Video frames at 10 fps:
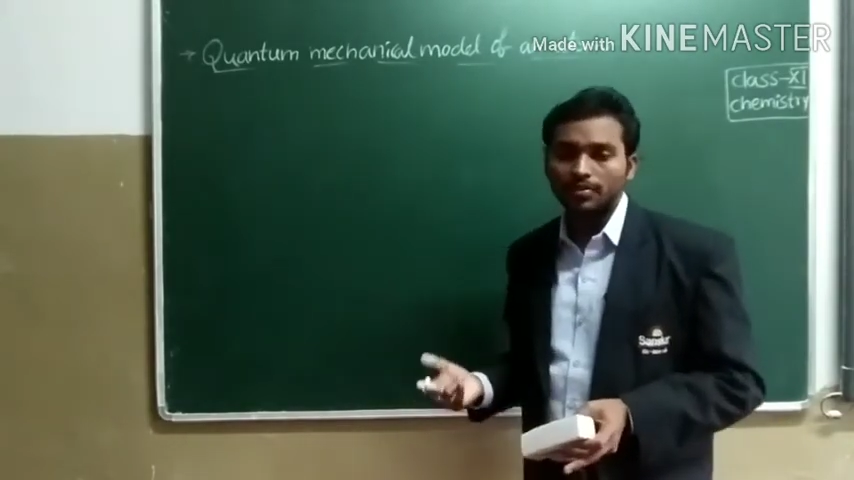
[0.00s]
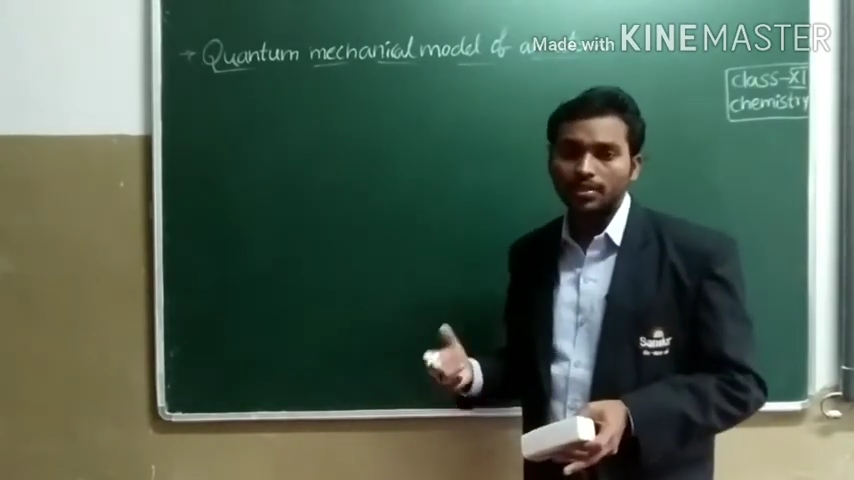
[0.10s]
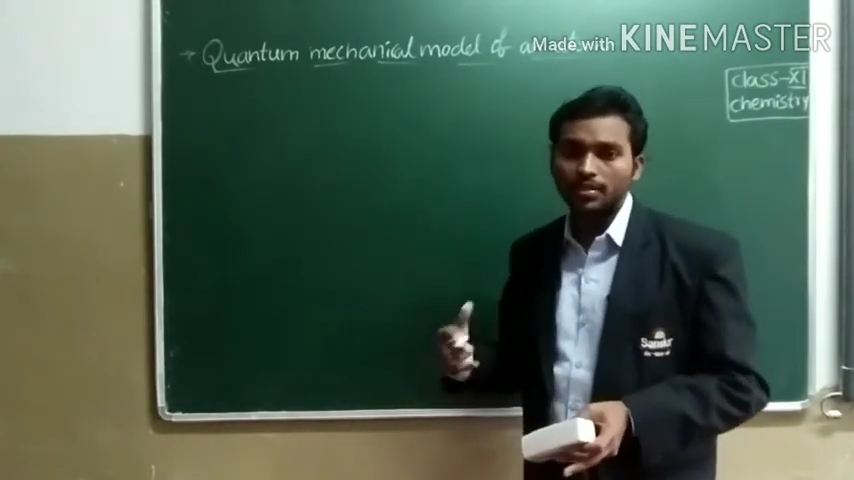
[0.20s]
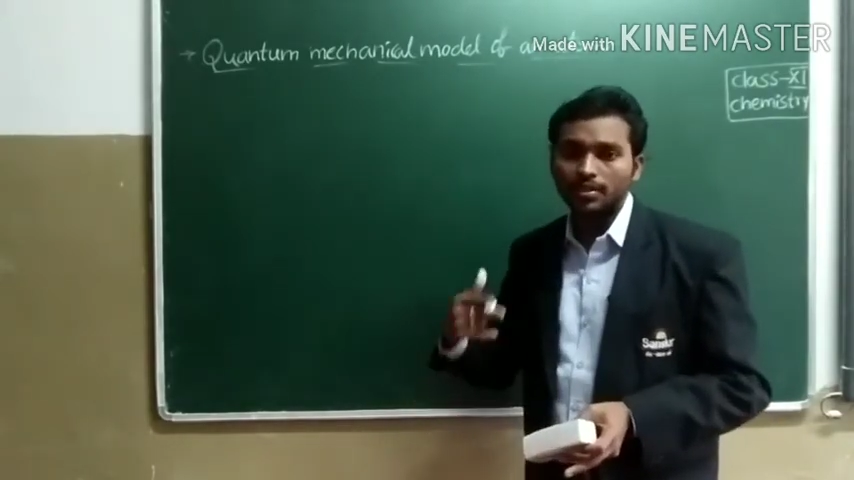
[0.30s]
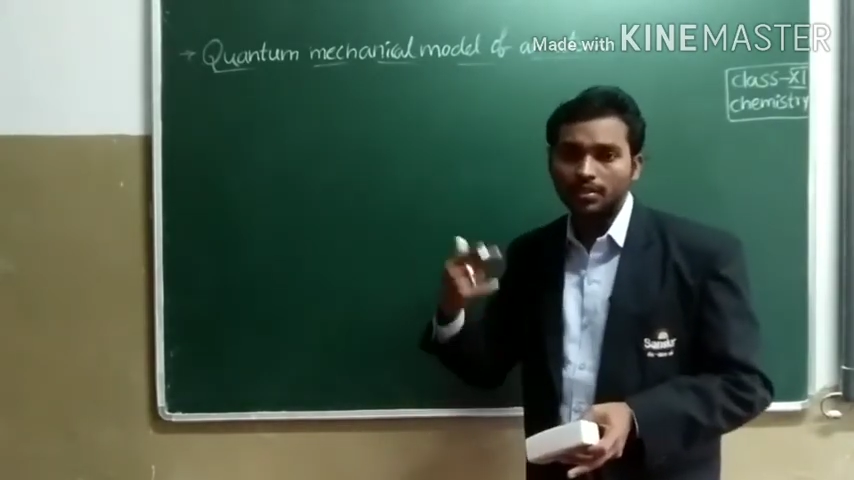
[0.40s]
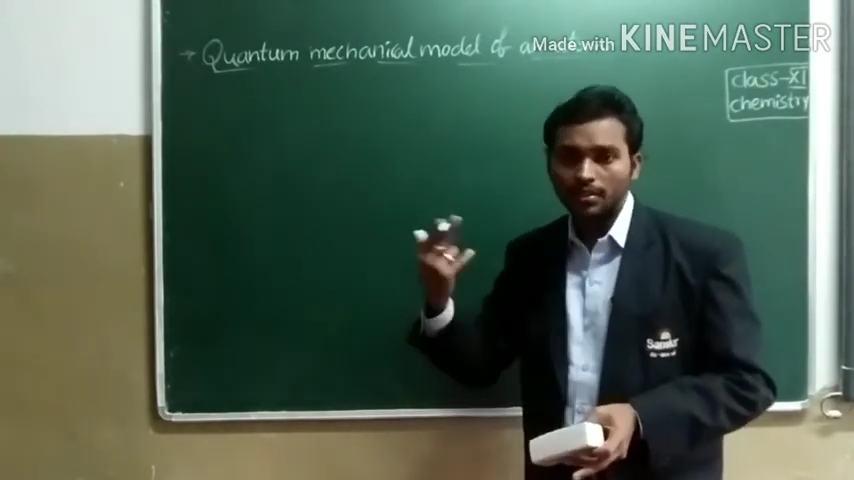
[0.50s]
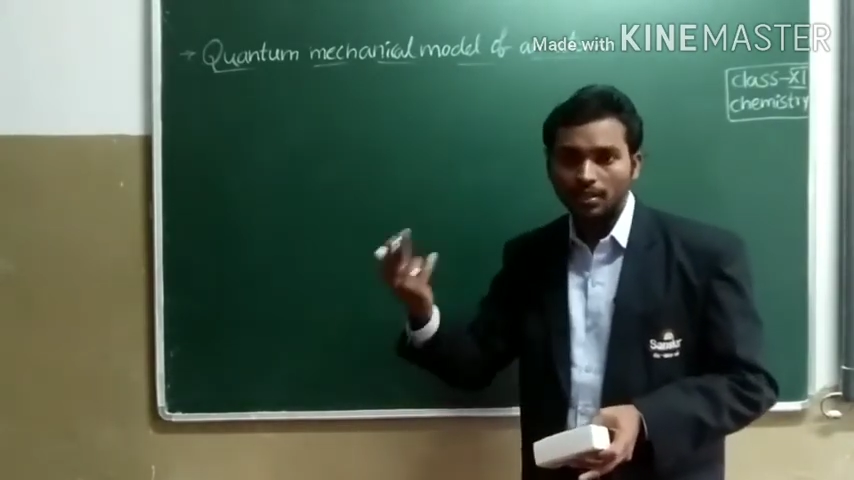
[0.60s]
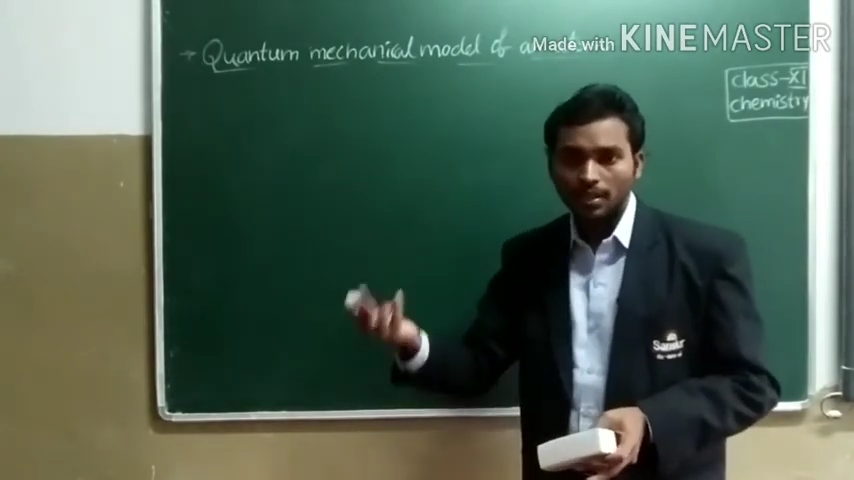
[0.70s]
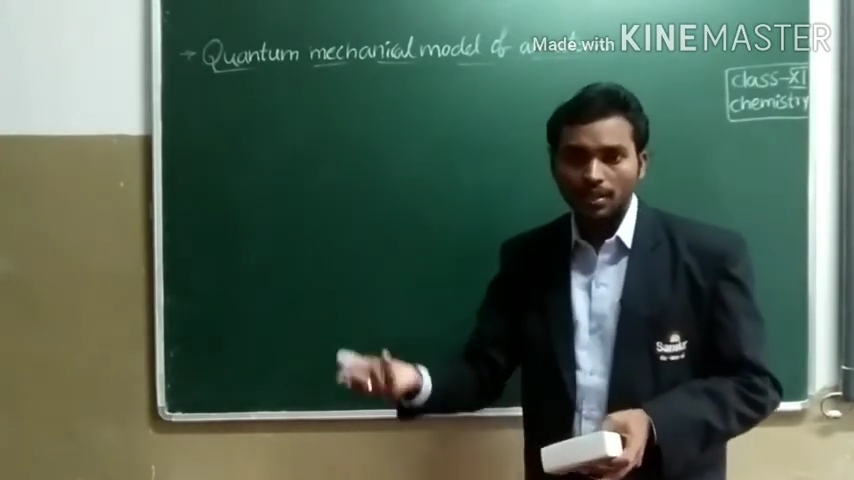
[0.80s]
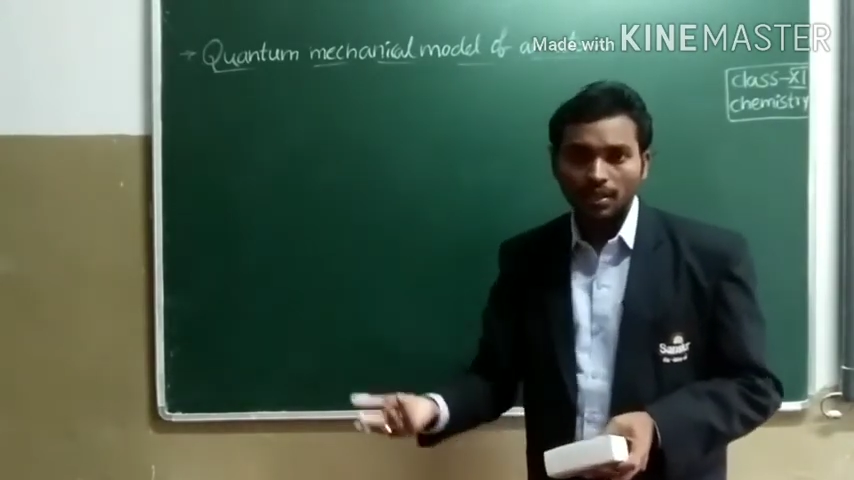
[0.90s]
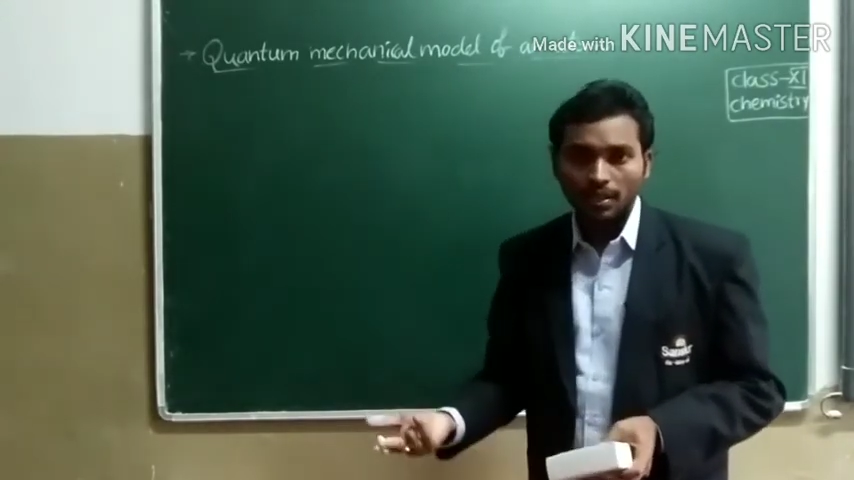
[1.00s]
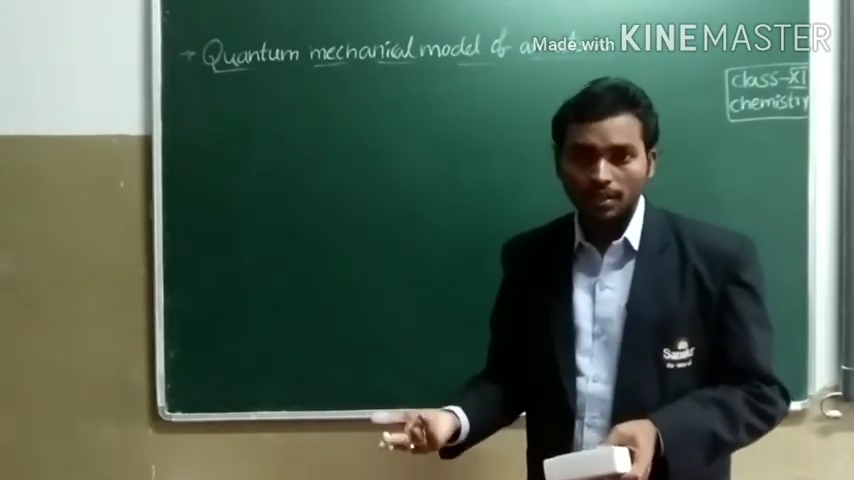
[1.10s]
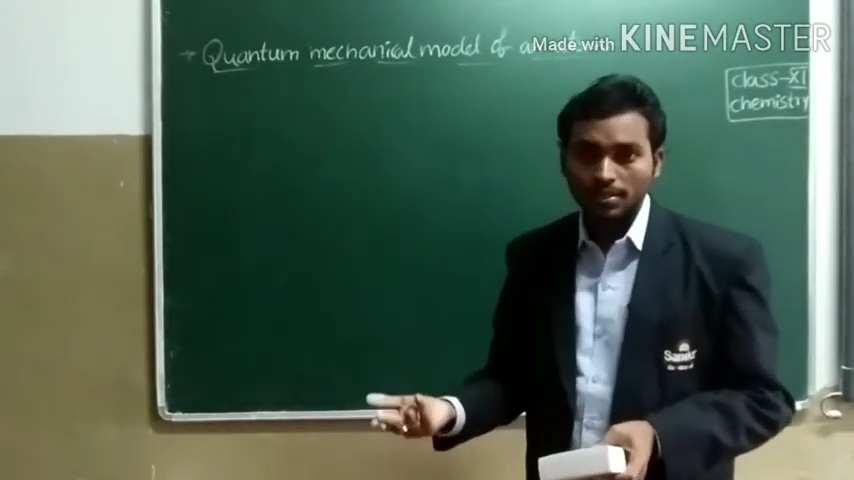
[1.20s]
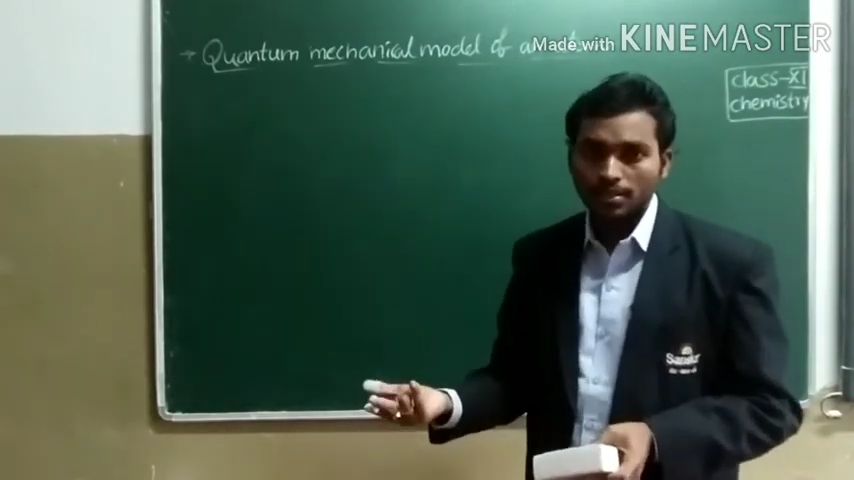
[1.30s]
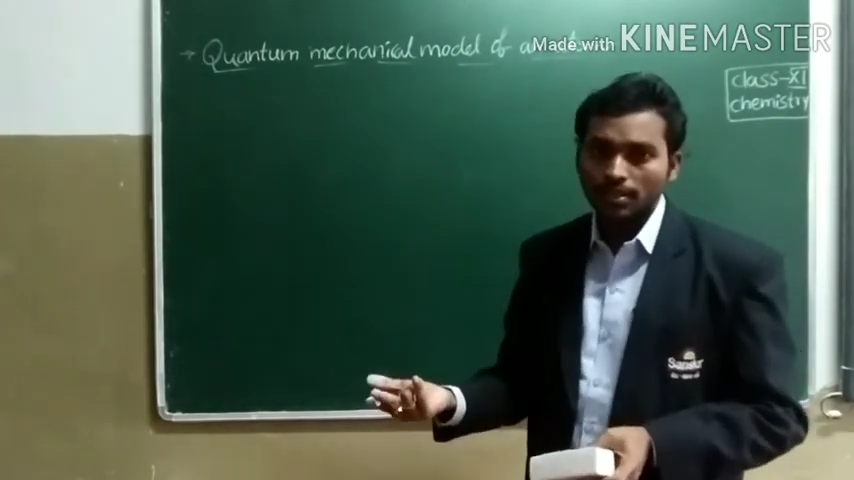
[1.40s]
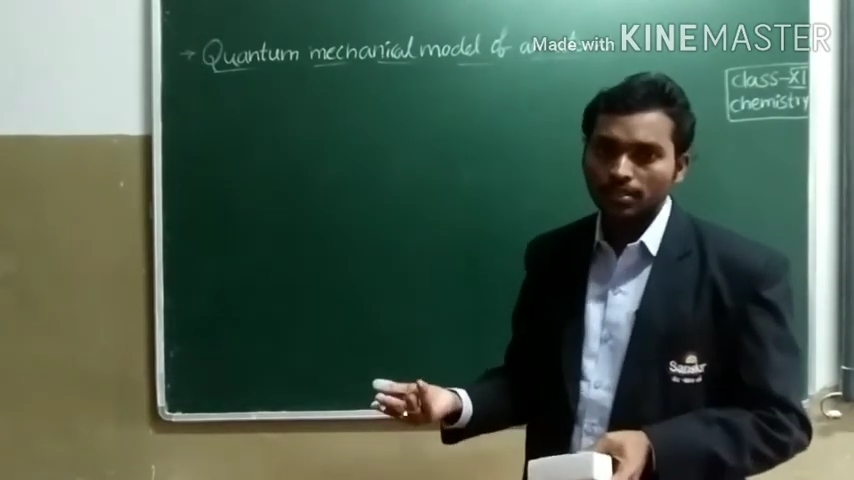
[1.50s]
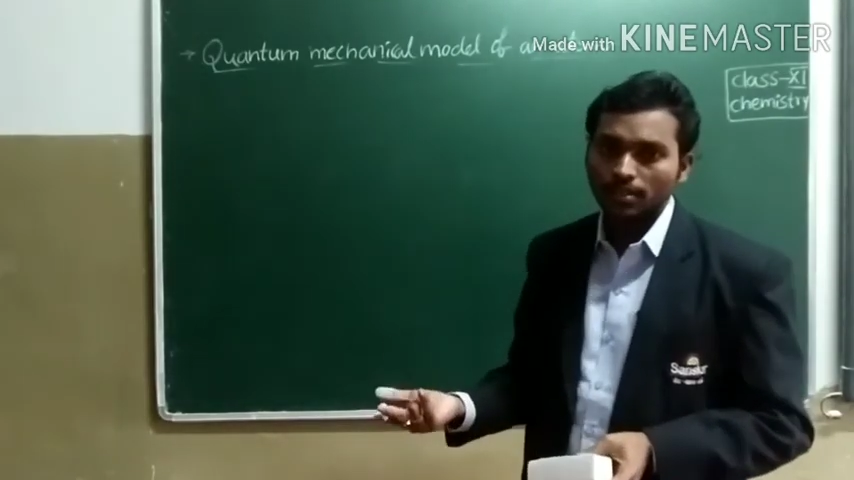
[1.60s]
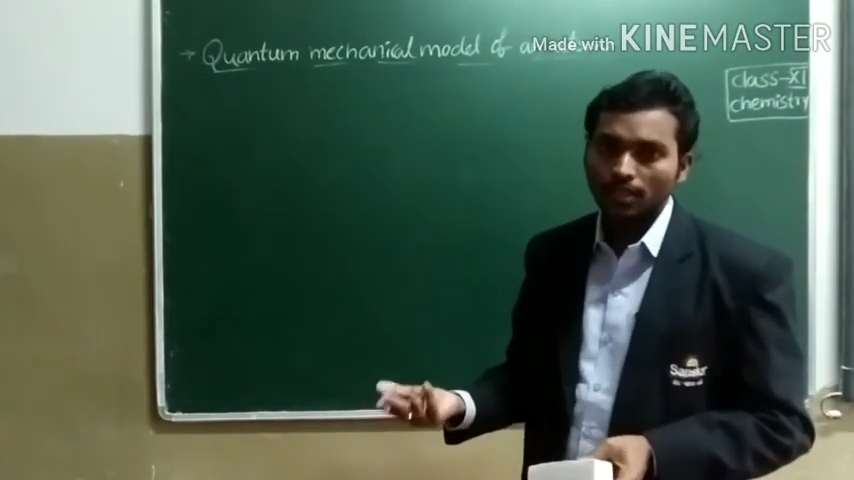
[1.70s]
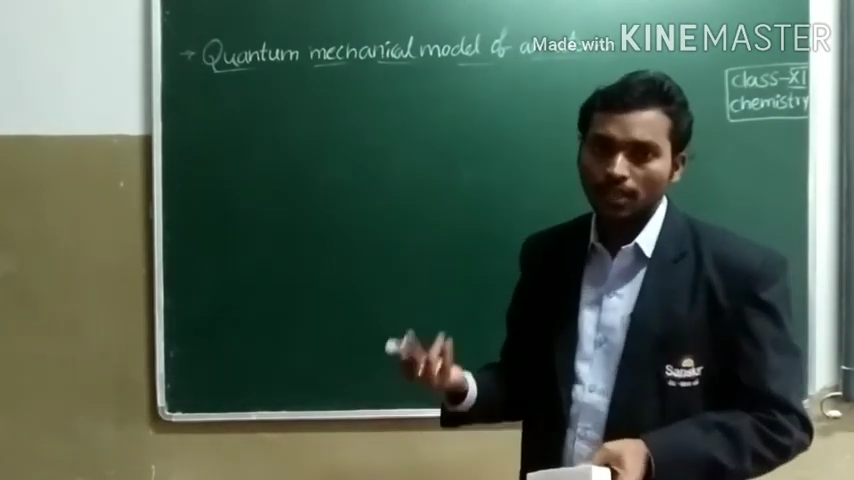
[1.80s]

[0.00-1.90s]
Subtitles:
equation results